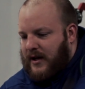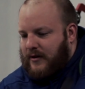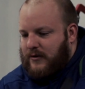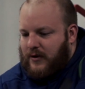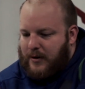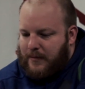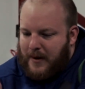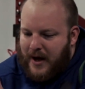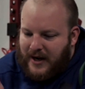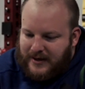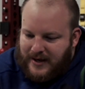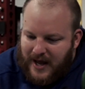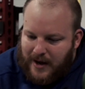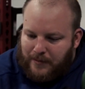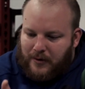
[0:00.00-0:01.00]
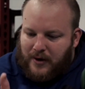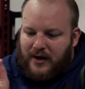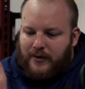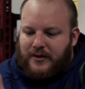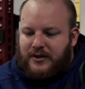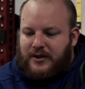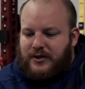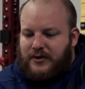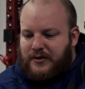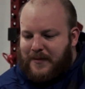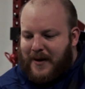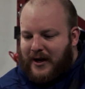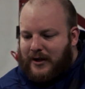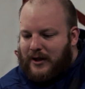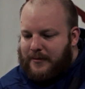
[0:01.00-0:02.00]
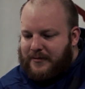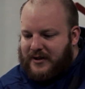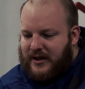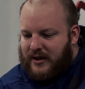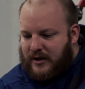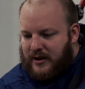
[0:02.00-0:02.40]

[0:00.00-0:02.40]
including body tampering, which is used by Clemson.